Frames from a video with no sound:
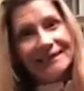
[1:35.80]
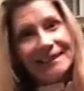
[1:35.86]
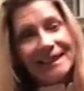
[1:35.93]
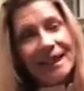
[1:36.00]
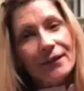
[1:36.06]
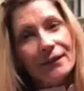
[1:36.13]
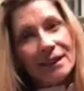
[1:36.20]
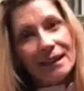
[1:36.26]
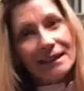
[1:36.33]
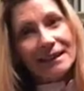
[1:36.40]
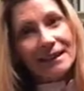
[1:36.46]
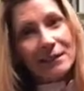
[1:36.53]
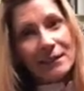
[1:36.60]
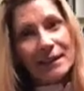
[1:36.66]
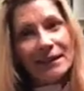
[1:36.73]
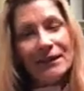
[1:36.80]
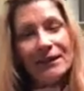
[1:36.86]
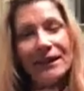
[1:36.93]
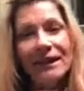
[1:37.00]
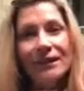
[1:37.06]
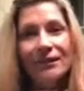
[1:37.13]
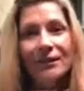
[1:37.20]
Seb needed to be in the
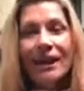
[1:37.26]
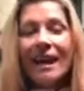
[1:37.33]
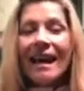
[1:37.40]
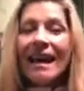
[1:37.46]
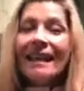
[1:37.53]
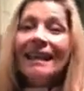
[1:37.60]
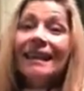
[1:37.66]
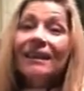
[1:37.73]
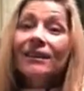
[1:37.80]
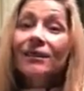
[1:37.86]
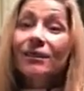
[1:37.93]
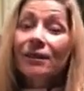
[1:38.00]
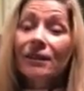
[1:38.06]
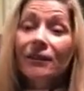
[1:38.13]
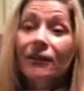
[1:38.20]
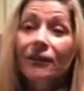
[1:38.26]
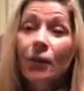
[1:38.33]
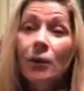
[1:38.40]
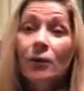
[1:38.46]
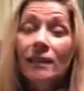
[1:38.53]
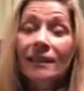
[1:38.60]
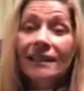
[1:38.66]
video. Then you're gonna
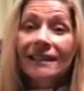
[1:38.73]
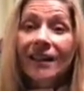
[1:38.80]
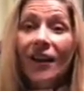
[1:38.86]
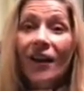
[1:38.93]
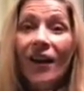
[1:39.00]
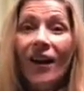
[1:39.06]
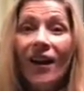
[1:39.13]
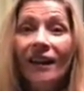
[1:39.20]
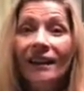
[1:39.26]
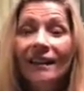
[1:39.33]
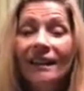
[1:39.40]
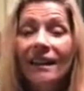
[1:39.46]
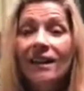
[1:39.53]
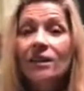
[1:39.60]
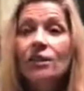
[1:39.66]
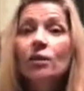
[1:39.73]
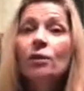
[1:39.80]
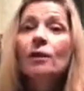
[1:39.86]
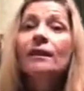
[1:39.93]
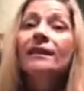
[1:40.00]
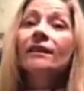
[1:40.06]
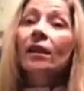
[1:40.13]
focus on
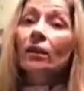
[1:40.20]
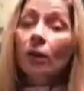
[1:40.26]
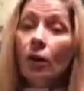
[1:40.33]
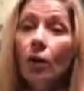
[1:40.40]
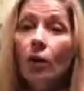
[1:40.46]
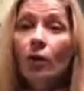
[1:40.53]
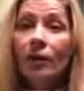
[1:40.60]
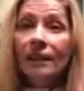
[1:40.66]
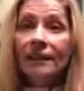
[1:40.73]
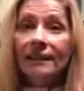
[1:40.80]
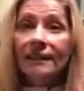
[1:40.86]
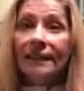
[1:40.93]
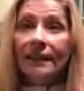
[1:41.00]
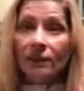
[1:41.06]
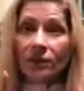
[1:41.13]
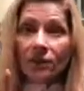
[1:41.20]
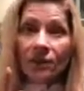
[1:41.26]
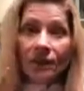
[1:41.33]
doing the lowering down.